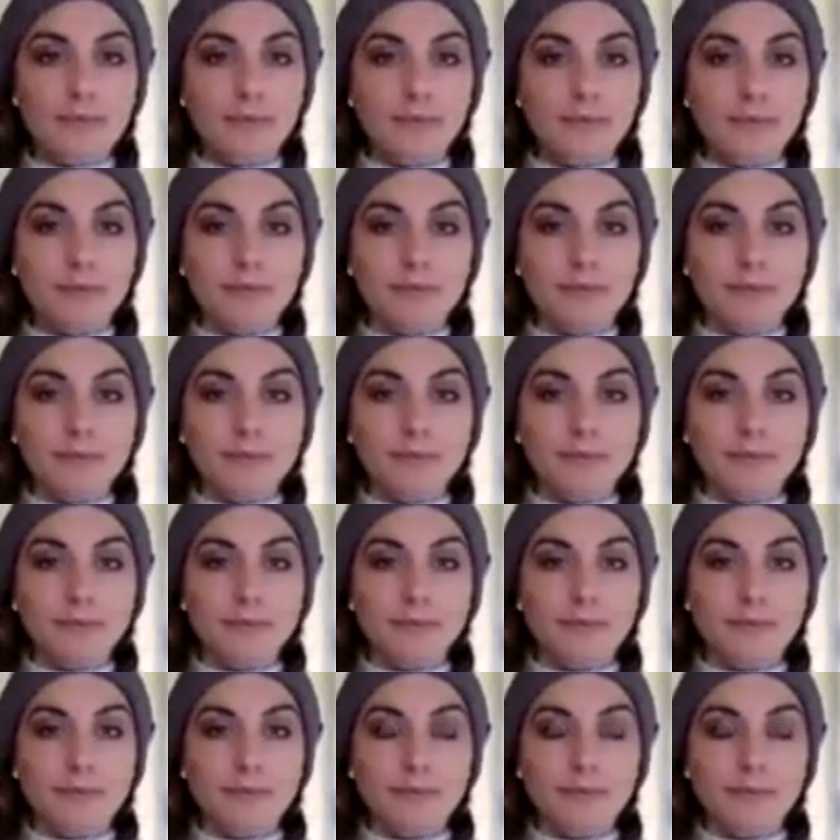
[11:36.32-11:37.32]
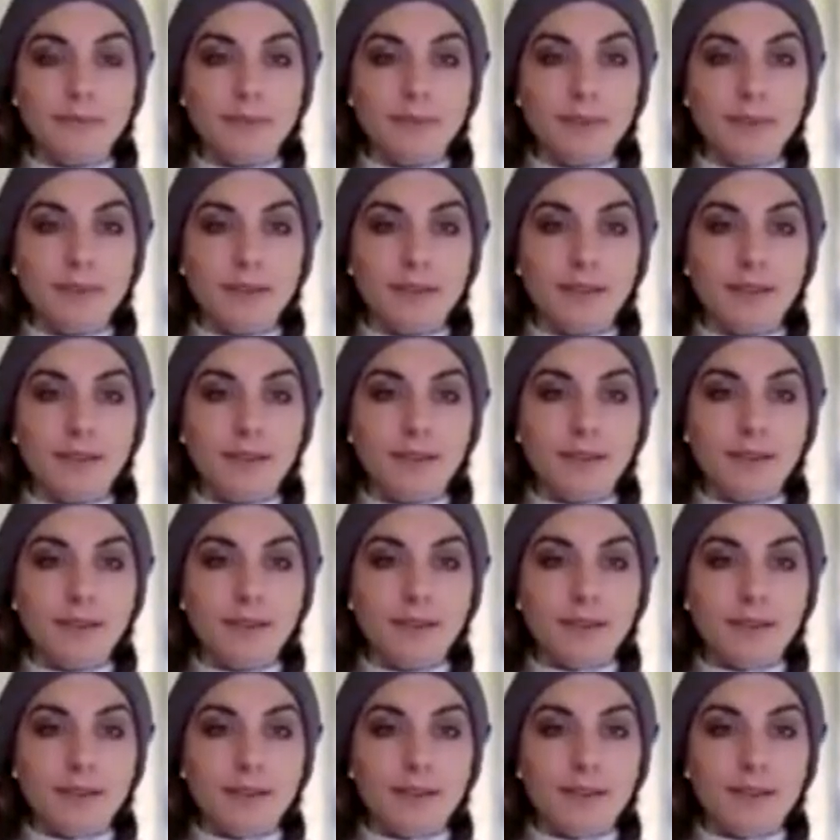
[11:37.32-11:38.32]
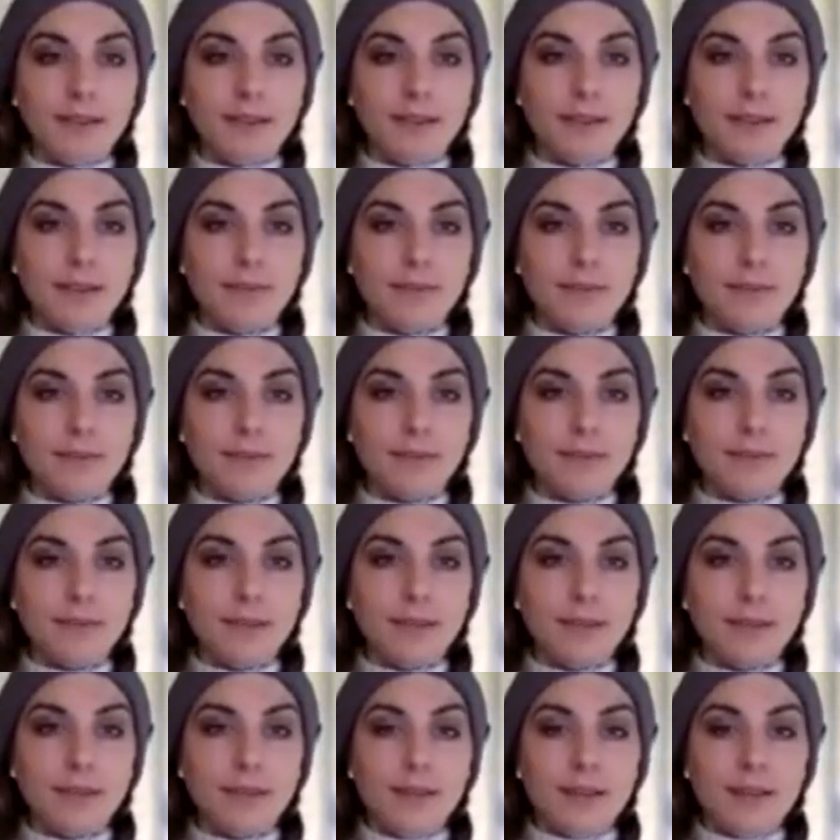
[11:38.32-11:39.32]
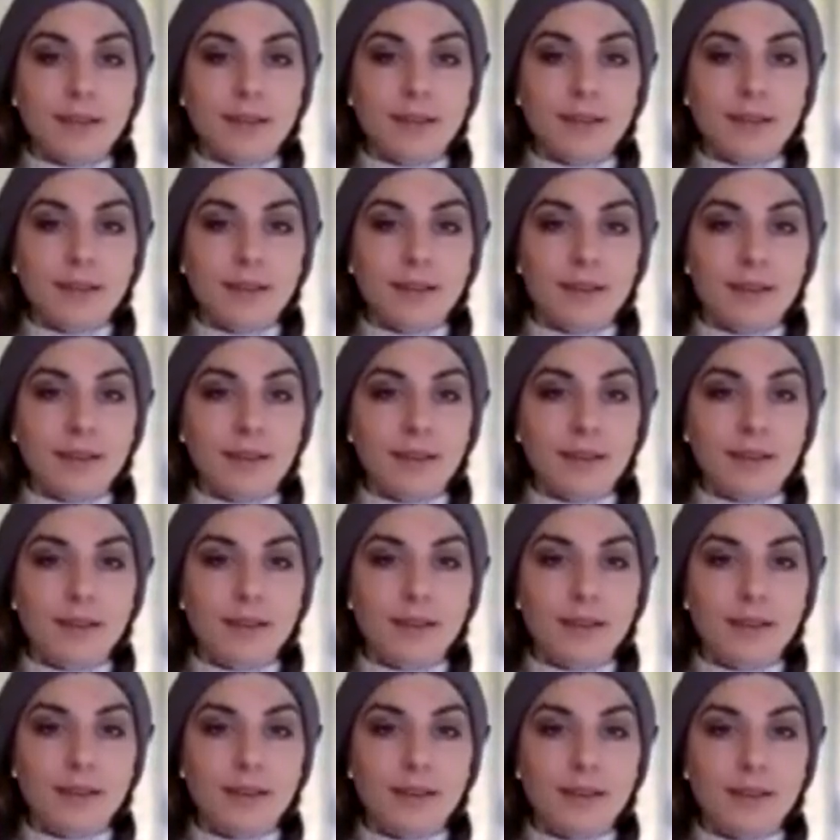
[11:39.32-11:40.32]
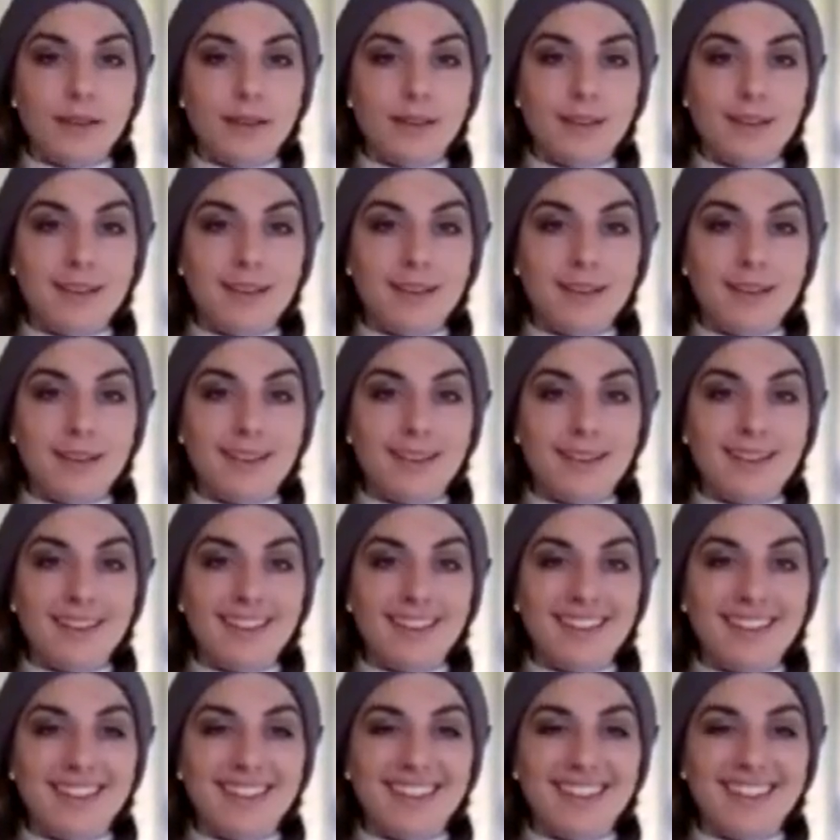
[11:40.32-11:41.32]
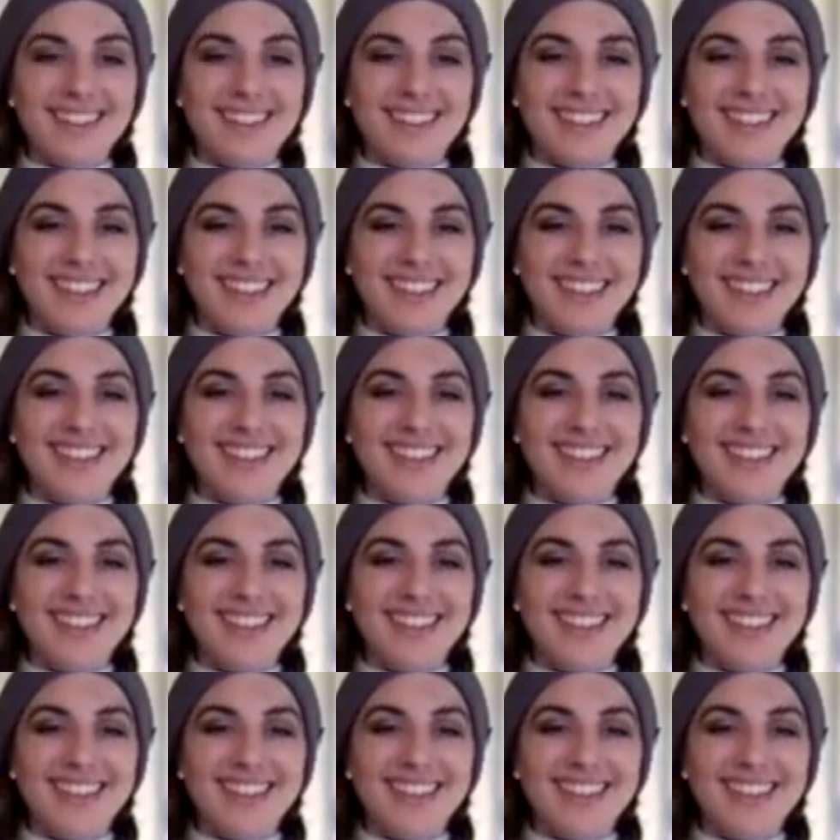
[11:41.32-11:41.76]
No words are spoken by the person on screen.